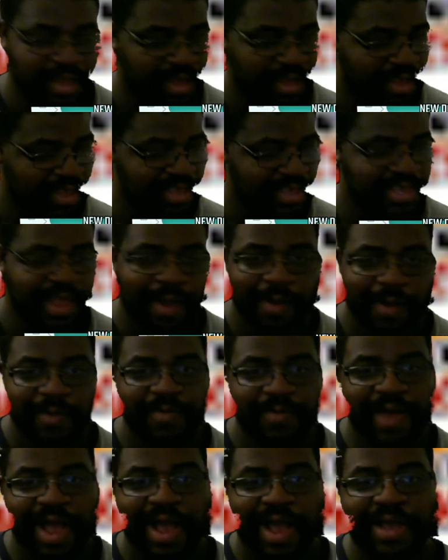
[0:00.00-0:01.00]

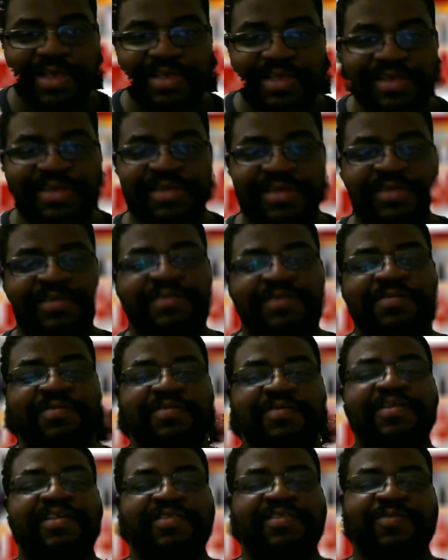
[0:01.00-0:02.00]
Y'all,
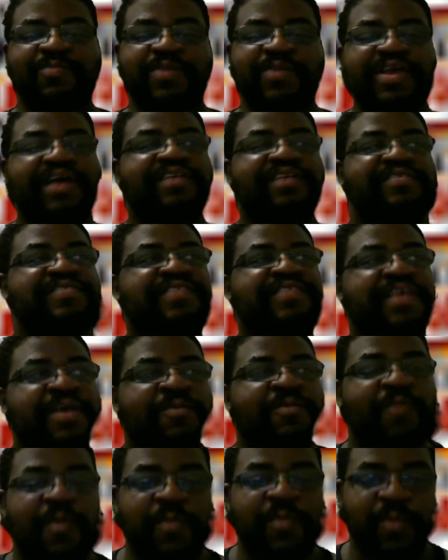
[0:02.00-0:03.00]
listen, we understand
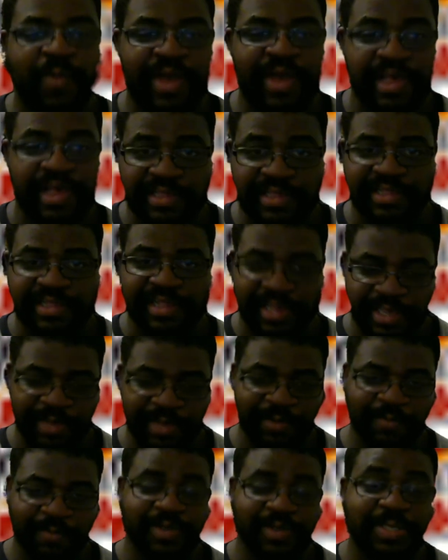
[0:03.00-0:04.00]
Roman Reigns is a
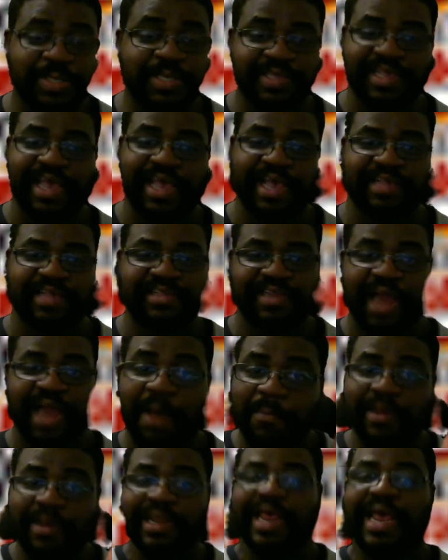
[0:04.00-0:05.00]
heel, which is excellent.
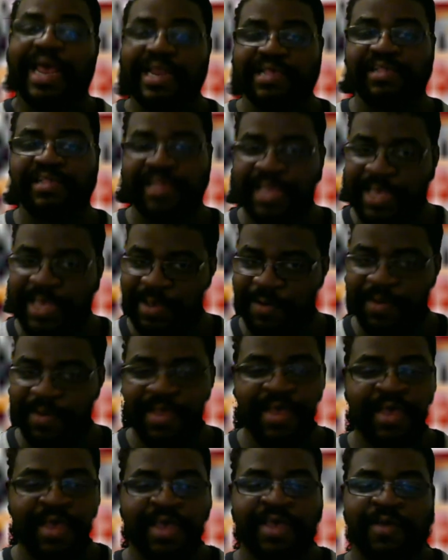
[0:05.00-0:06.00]
I'm glad he's a heel.
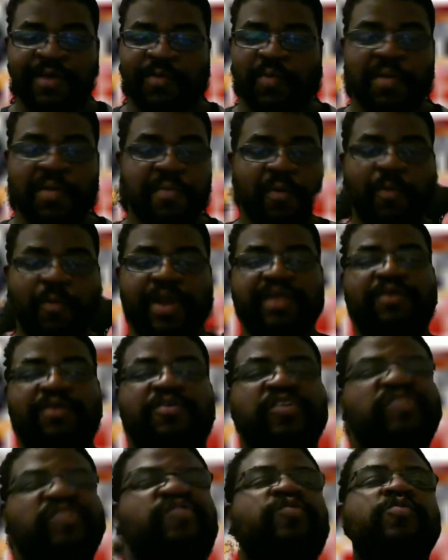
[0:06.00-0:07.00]
We've been waiting on
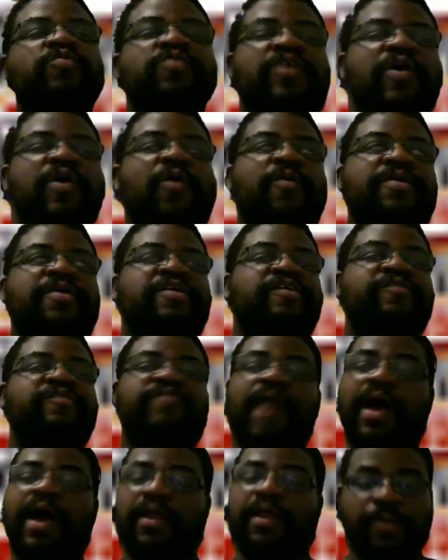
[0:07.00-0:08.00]
this fool to go heel
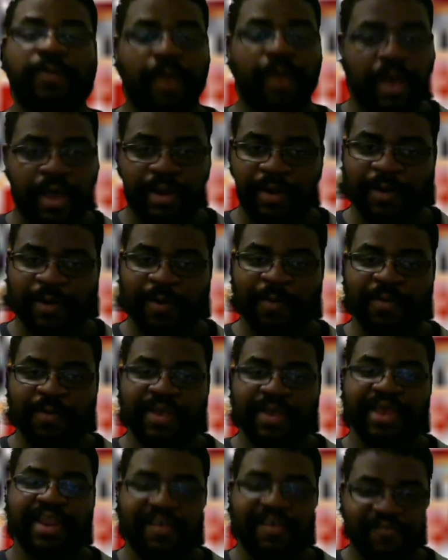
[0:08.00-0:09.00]
for I don't know how long,
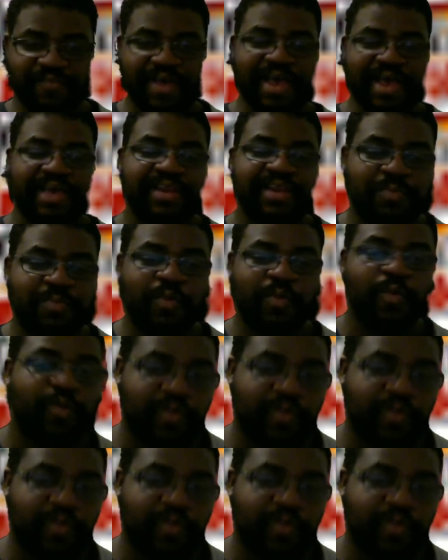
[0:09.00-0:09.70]
and they finally pulled the